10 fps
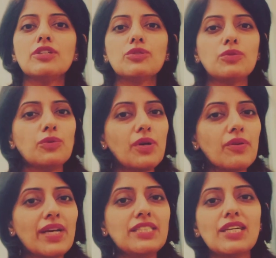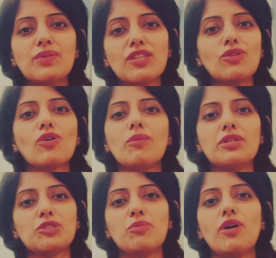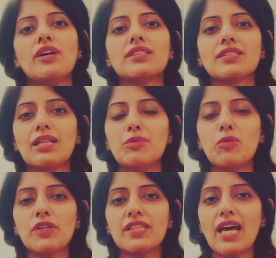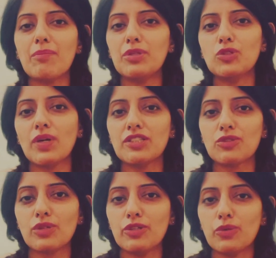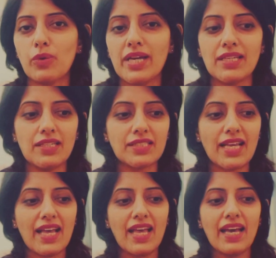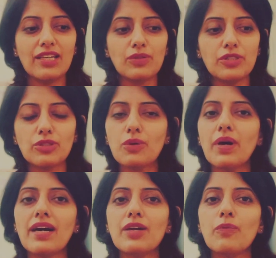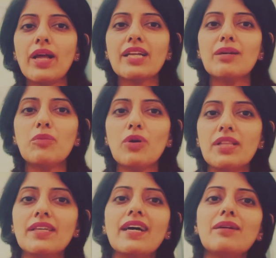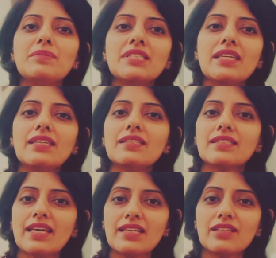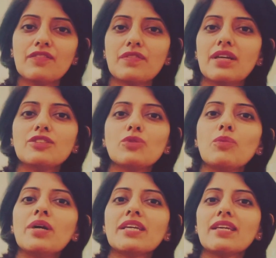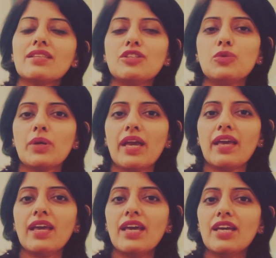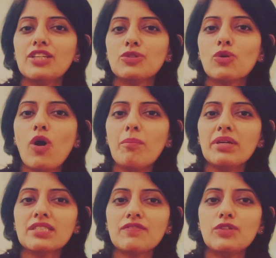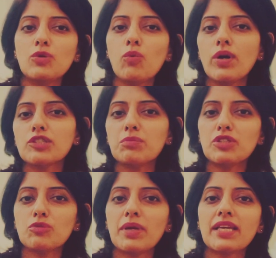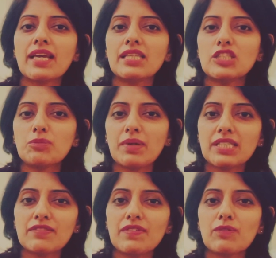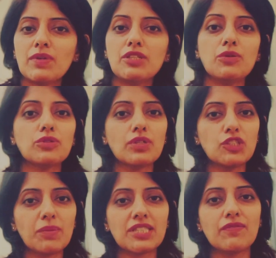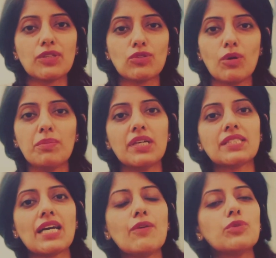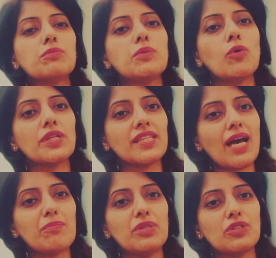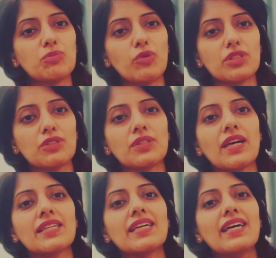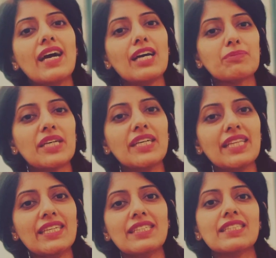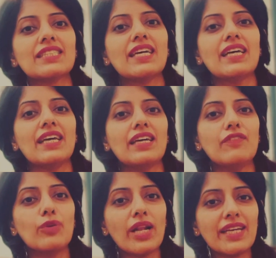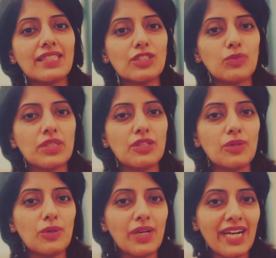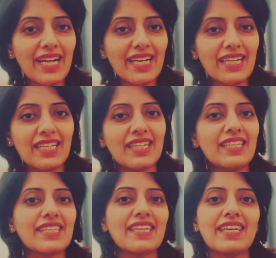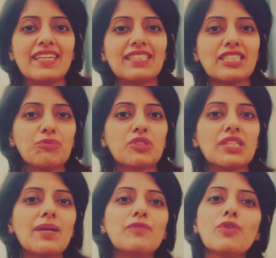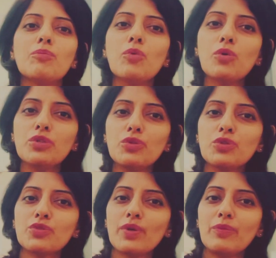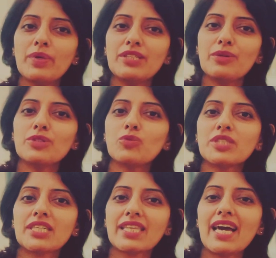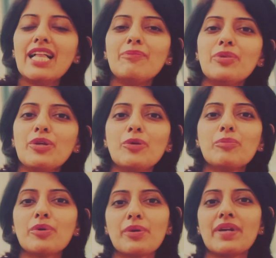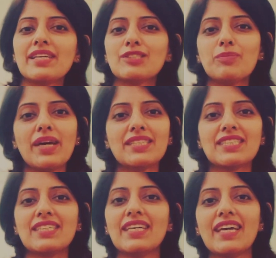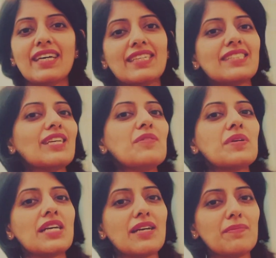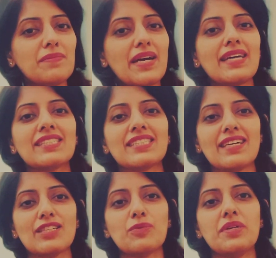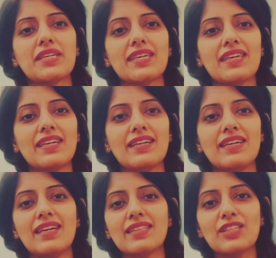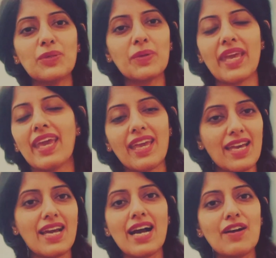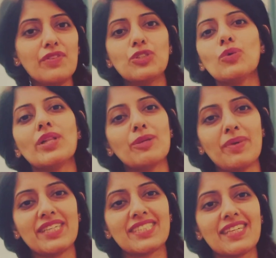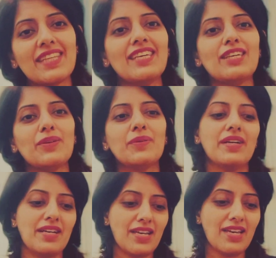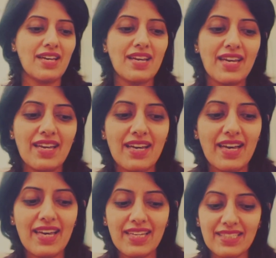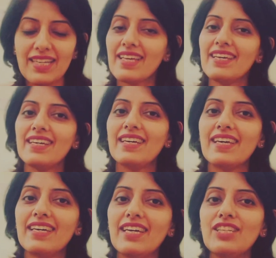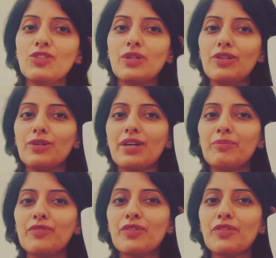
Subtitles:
to write down in the comment box. I'll be more than happy to answer all your queries. And also I welcome all the IMGs and other friends who are working in the UK to comment if you want me to make any specific videos on specific topics. I would be more than happy to respond to that at my earliest. If you like this video, click like and subscribe for more useful videos which can help you progress better and come and start working here in the UK. I wish you all the best. Thank you. And enjoy your cup of